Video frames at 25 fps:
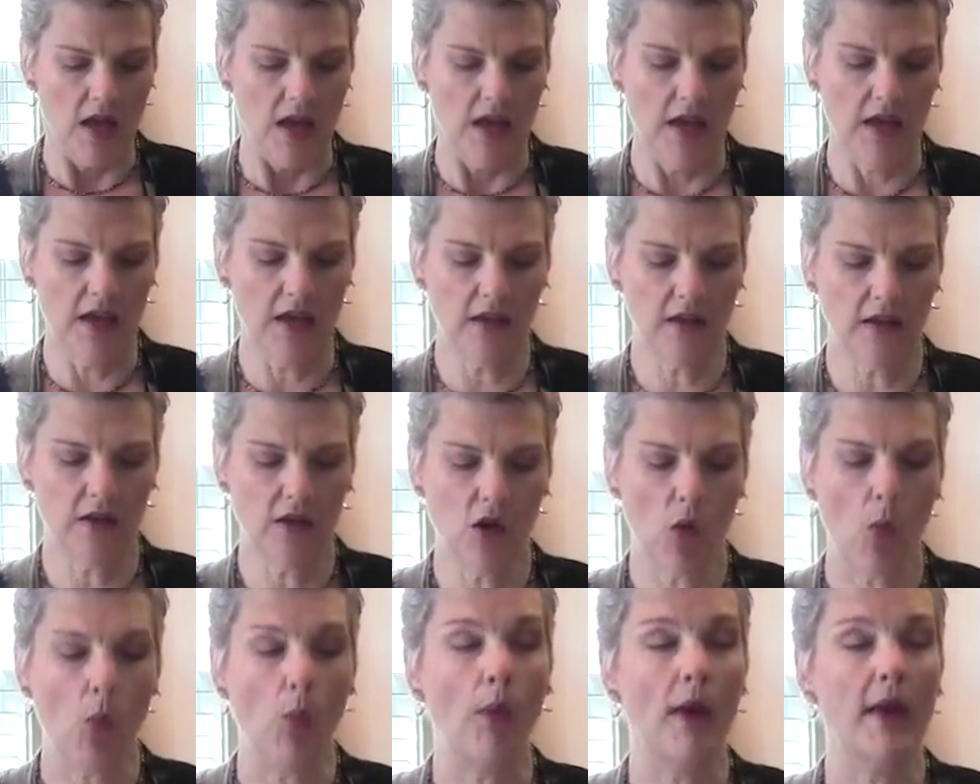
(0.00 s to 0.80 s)

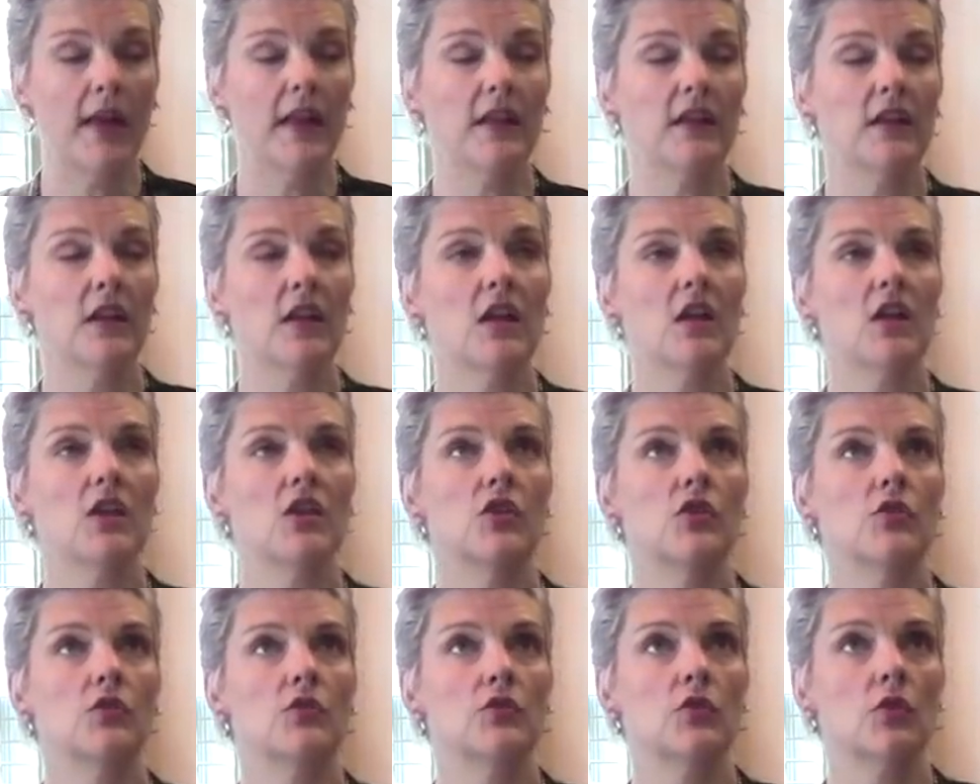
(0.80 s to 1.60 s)
And when
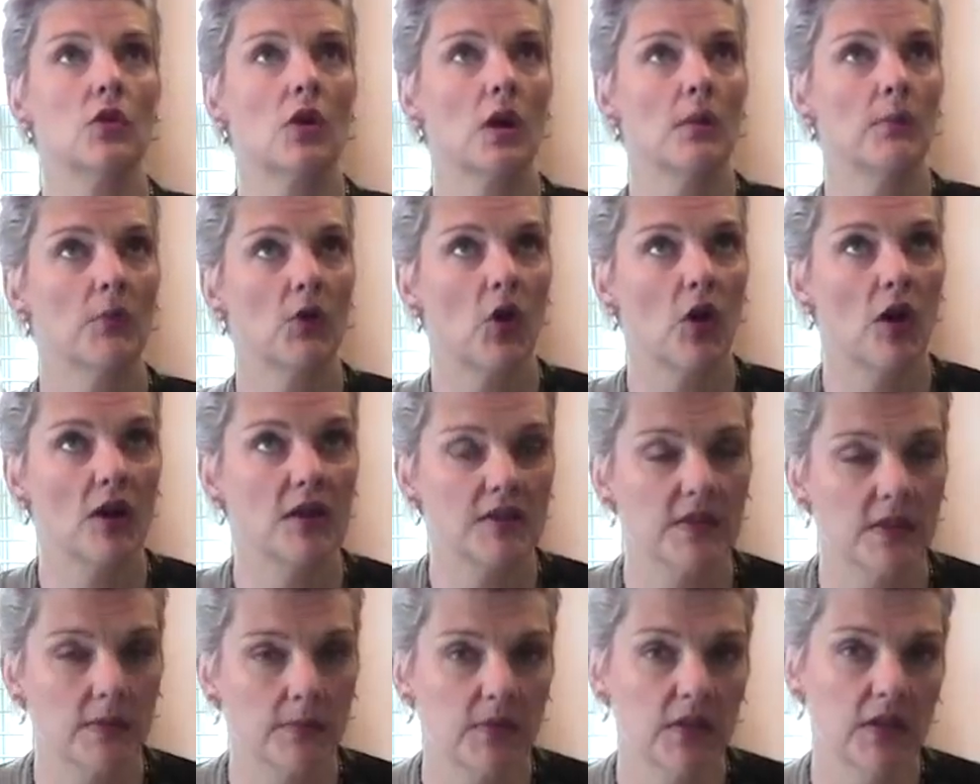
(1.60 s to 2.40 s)
you do come
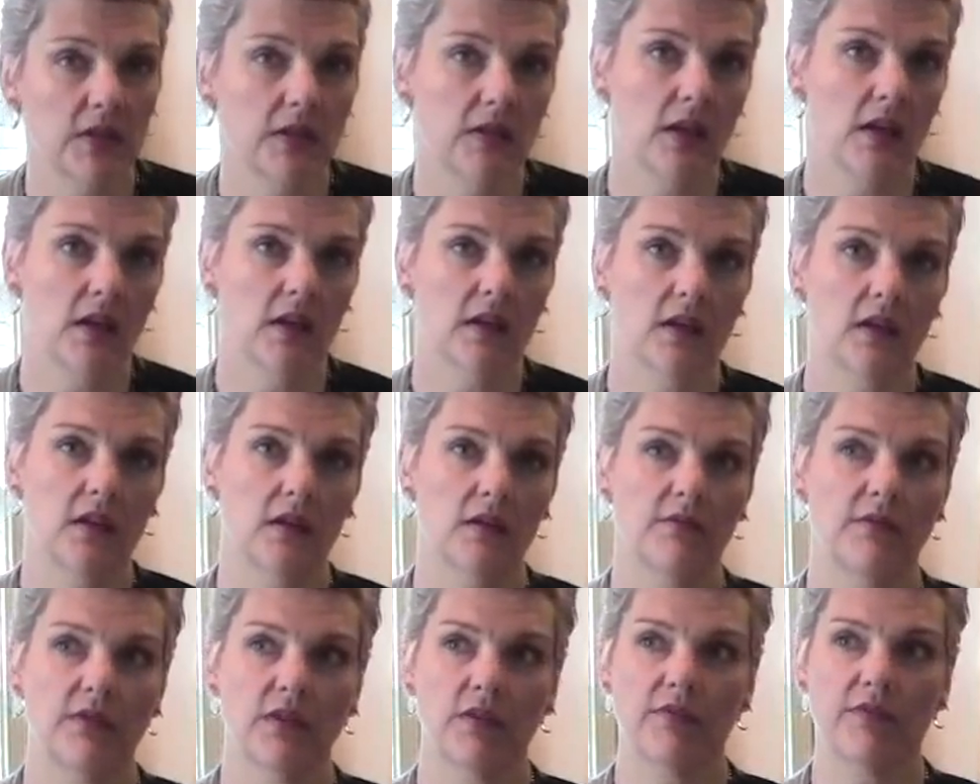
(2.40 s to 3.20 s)
across something
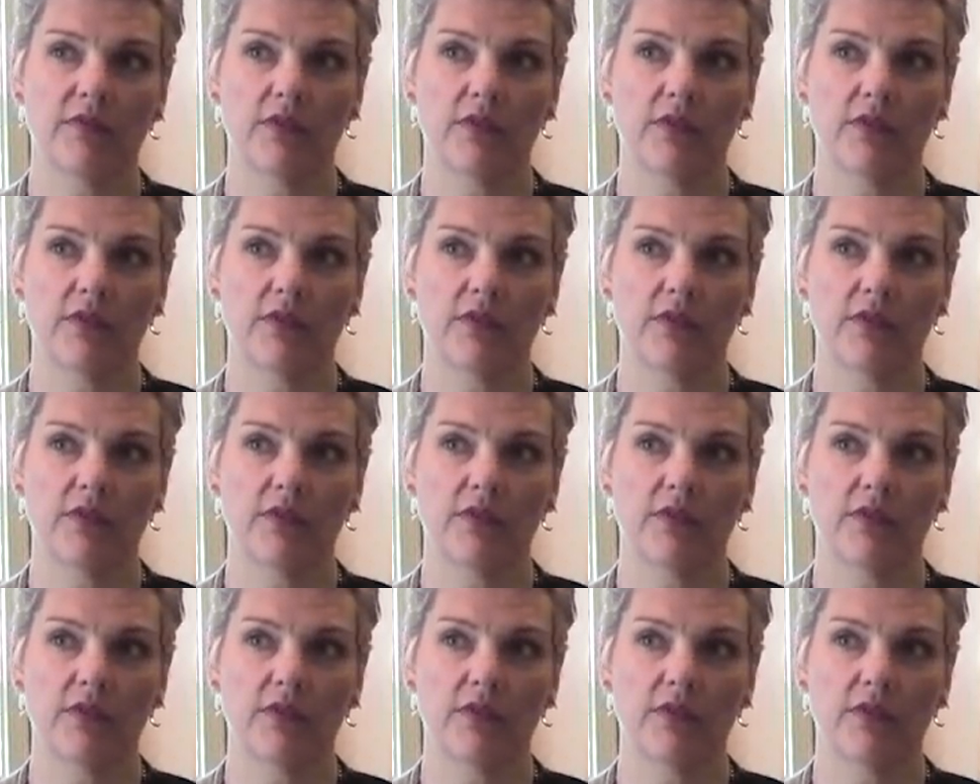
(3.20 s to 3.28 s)
negative,